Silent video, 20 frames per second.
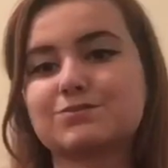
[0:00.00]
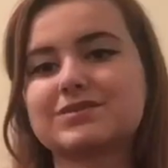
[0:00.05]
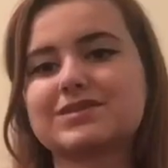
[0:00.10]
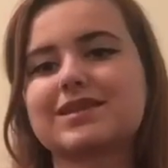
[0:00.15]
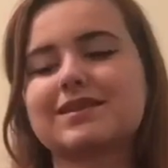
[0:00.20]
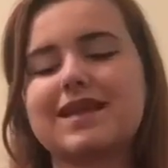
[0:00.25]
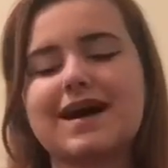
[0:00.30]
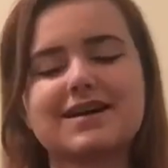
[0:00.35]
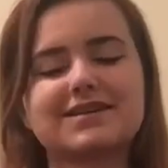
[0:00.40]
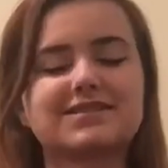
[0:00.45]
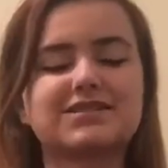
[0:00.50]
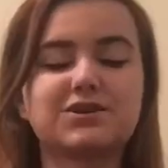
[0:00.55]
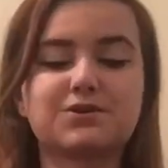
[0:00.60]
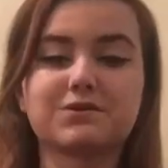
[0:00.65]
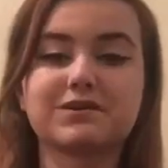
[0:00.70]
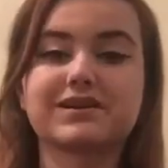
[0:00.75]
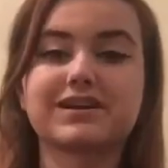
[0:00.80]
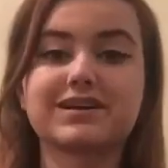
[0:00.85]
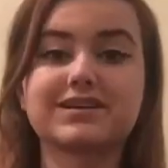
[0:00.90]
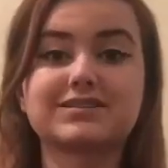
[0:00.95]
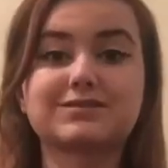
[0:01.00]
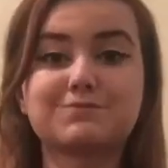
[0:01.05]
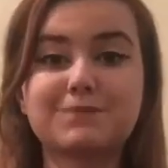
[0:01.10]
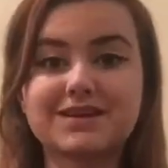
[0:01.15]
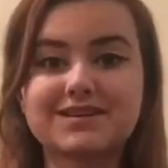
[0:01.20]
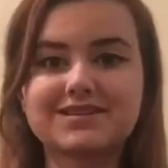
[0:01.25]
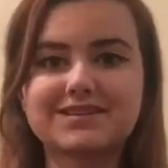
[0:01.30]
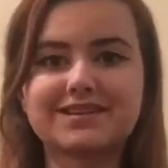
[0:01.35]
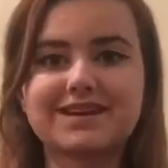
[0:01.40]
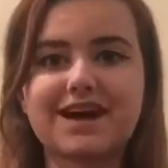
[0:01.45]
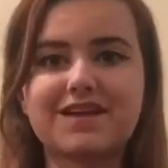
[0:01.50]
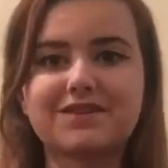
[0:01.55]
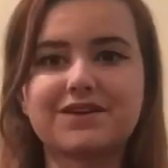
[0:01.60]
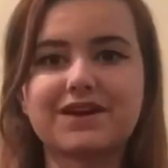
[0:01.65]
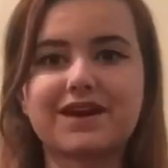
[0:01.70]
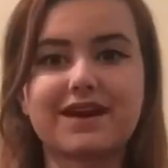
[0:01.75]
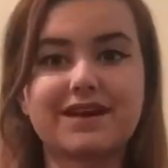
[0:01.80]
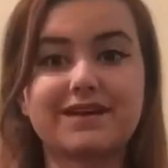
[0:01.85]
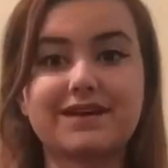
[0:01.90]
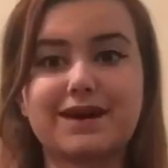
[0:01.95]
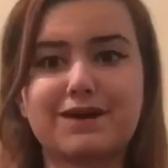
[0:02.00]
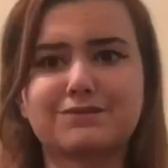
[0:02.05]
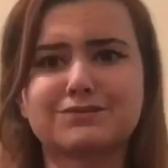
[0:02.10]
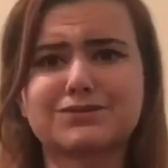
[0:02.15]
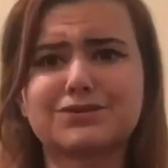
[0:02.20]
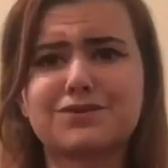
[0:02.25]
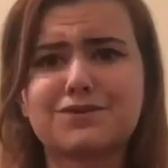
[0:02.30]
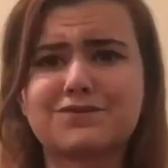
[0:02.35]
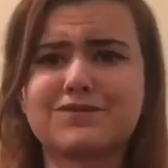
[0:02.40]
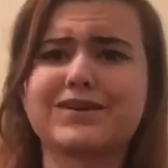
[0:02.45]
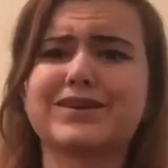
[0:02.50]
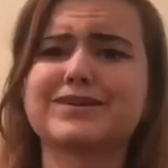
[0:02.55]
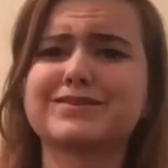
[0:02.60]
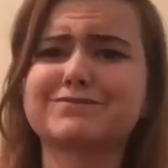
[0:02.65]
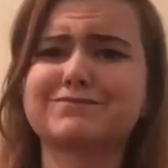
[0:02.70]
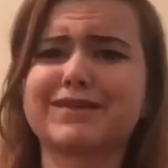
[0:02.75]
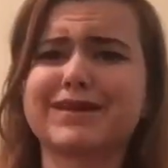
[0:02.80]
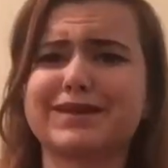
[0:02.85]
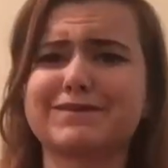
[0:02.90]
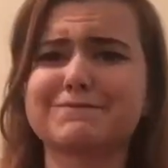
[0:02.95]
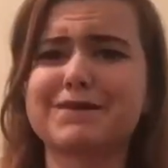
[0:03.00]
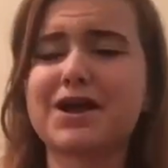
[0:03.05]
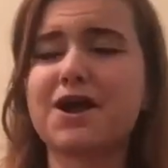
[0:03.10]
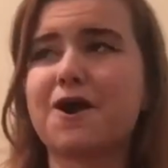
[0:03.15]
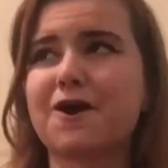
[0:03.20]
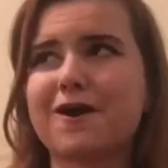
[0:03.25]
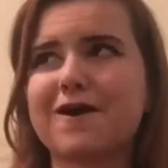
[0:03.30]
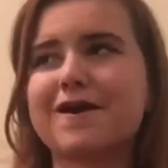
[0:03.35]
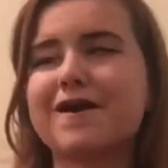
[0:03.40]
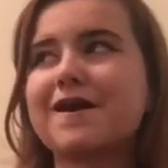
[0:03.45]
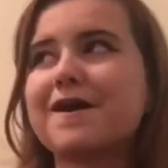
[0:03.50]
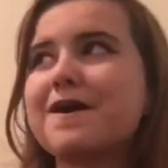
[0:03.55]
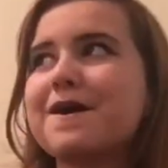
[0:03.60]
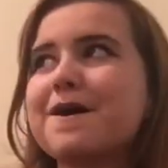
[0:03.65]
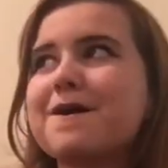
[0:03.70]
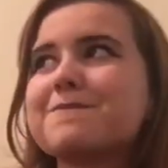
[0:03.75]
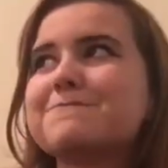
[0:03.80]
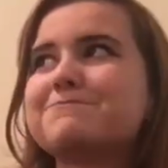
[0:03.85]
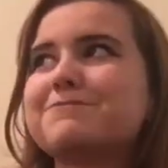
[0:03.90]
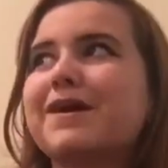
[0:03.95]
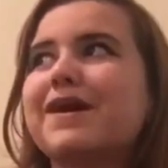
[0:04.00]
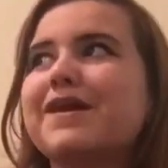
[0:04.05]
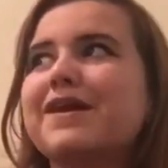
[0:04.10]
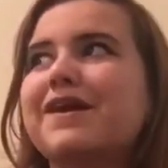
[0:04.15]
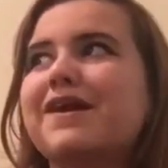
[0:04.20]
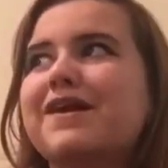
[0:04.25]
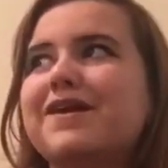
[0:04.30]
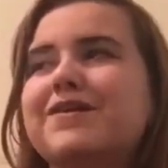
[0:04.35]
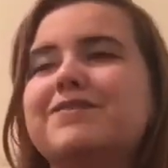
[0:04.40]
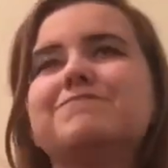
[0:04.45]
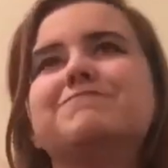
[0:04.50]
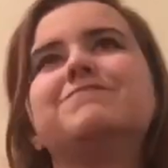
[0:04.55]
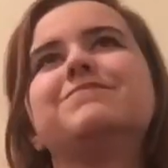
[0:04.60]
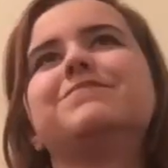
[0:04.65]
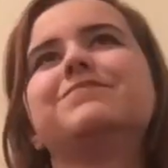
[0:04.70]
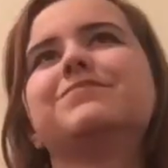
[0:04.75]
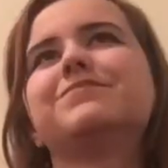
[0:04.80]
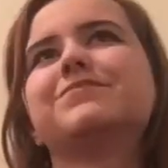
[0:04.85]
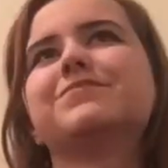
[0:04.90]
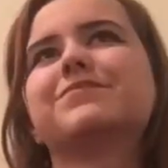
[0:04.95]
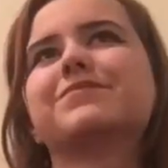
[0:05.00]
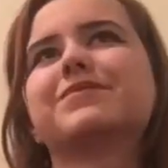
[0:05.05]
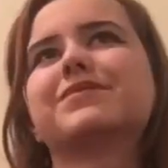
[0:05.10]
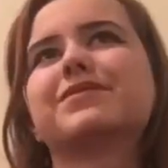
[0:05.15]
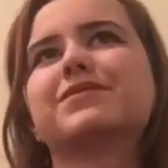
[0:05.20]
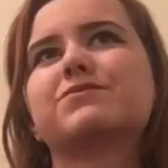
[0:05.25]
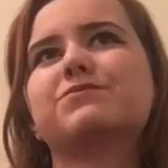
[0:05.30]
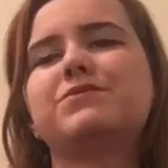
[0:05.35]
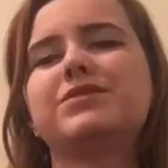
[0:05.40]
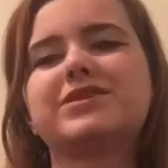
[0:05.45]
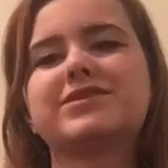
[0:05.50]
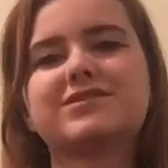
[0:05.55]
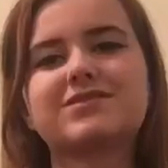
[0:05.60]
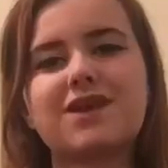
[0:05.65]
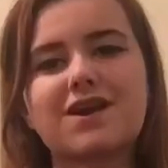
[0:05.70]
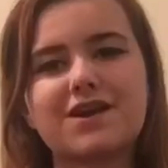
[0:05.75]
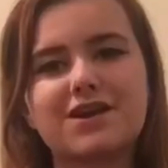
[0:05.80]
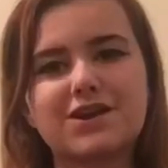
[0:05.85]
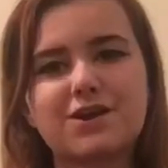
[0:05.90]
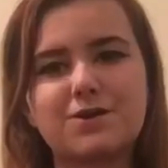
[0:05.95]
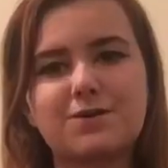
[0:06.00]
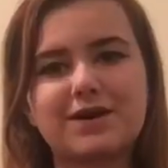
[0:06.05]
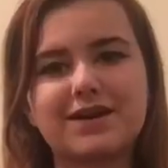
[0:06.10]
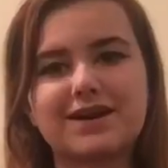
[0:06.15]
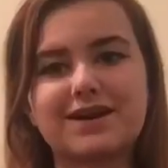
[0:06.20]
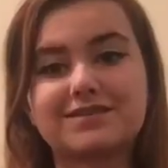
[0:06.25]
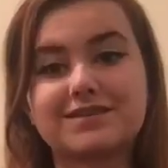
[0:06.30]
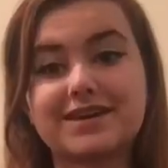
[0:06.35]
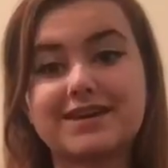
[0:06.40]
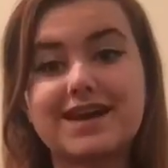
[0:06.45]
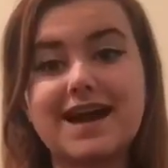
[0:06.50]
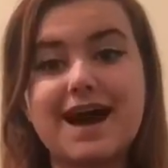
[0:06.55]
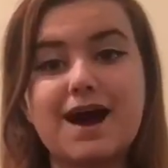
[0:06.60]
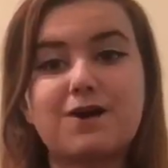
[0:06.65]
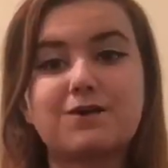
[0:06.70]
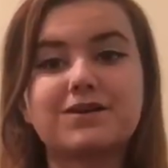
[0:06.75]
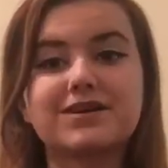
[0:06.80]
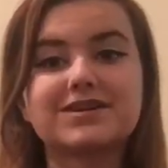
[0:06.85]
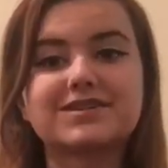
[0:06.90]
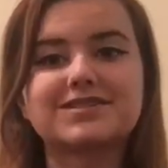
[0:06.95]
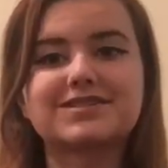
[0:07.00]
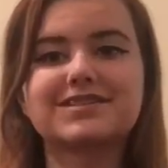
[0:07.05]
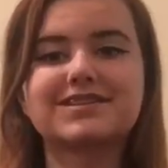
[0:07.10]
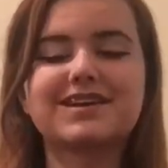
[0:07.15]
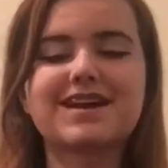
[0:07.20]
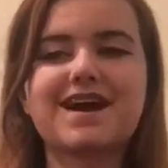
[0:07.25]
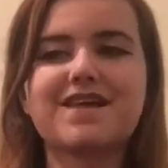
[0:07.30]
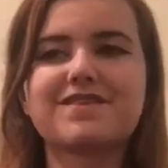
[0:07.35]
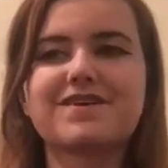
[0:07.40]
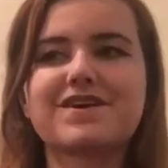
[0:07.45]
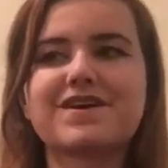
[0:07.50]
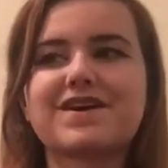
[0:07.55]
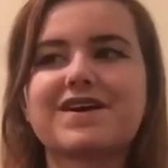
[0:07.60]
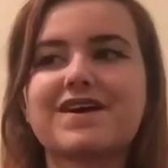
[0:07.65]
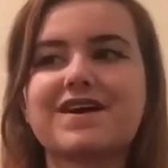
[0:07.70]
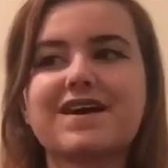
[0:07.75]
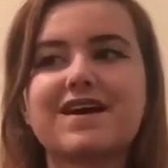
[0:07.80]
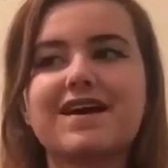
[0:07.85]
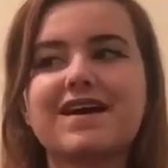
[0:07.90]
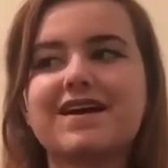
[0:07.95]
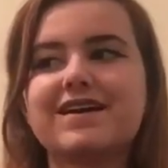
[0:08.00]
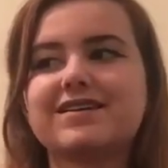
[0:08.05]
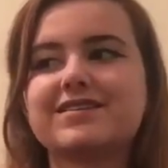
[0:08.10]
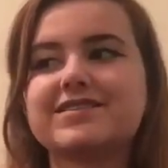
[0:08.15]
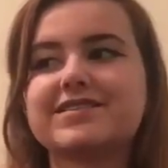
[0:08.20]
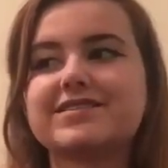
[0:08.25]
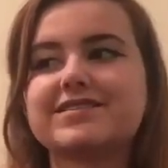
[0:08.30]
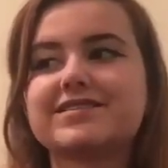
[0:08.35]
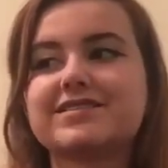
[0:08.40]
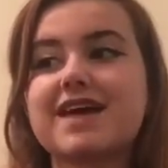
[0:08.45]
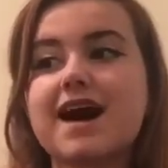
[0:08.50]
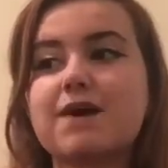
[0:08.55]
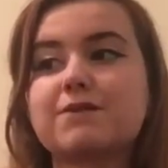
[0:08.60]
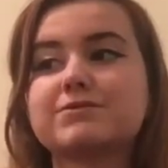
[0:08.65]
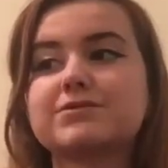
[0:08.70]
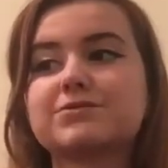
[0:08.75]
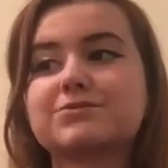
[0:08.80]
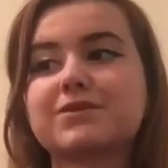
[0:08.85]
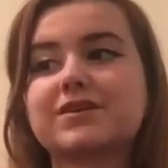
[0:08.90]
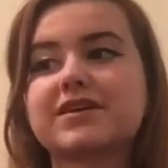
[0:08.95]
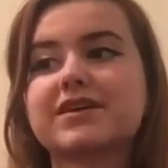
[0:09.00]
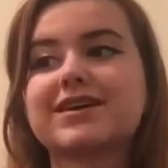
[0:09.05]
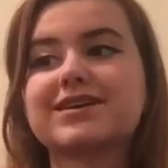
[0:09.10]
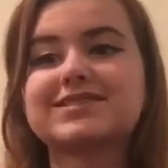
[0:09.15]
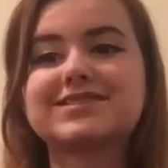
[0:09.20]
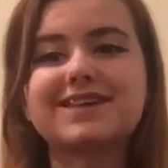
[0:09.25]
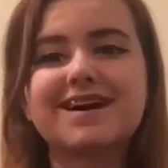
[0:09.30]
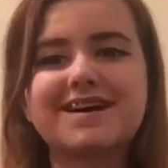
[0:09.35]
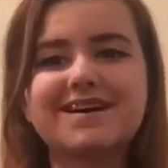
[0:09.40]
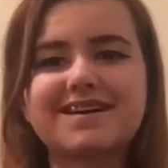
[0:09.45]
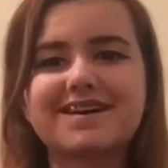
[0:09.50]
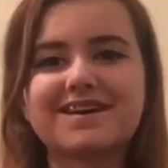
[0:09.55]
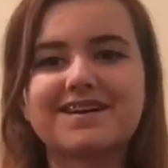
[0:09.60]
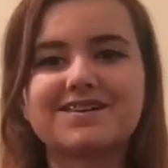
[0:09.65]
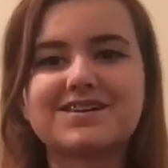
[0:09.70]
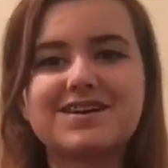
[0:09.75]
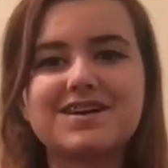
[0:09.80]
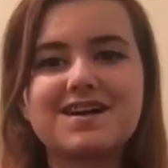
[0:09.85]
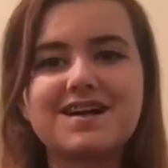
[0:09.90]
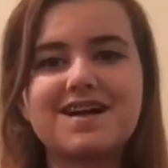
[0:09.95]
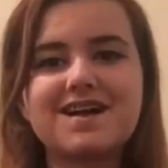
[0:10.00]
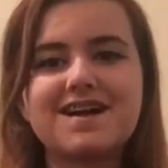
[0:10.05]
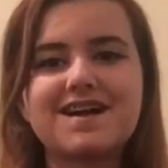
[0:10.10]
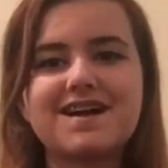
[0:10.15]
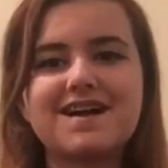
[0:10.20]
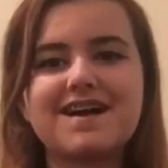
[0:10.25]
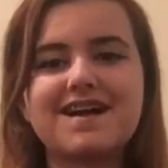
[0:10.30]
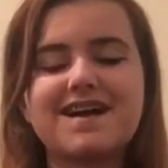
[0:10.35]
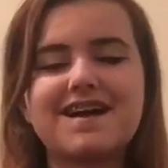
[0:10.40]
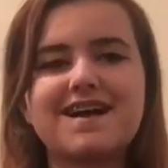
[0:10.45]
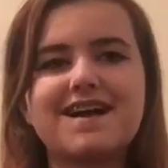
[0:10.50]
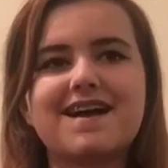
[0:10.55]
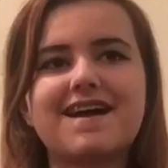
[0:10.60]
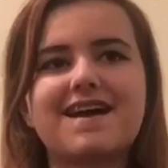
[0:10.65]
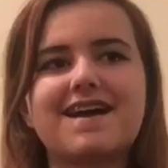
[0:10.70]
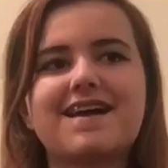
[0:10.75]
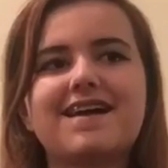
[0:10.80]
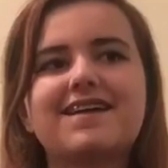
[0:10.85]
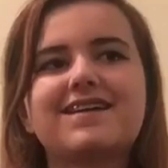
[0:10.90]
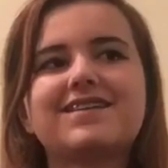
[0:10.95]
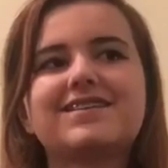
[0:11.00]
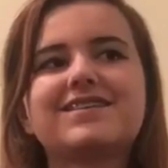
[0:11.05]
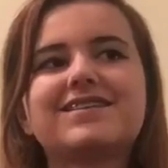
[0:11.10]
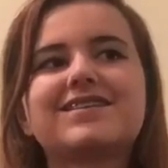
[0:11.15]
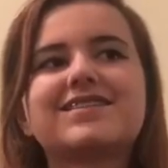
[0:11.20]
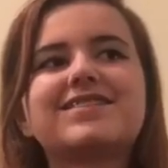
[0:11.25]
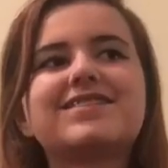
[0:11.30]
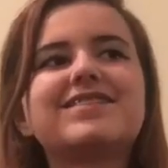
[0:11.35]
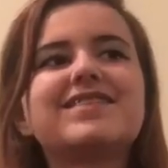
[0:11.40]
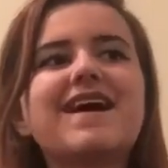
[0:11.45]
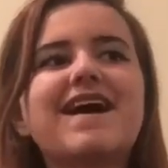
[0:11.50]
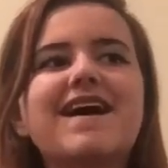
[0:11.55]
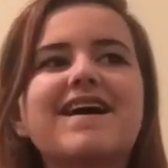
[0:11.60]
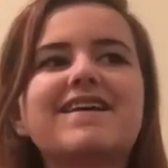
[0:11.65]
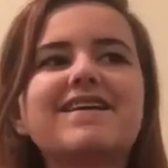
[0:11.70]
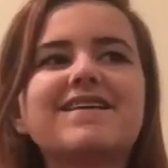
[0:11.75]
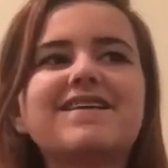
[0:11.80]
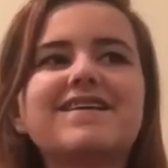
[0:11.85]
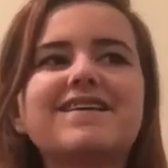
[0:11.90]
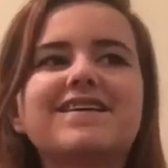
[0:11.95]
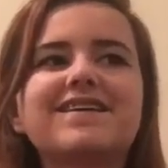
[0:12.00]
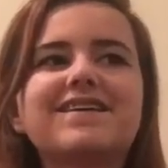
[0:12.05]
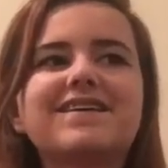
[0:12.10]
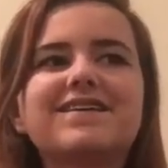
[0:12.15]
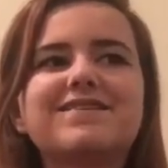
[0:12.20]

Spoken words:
was the last year we were gonna spend together, and now it's over and like my heart. But we started going on like outings together, and that was really exciting. And then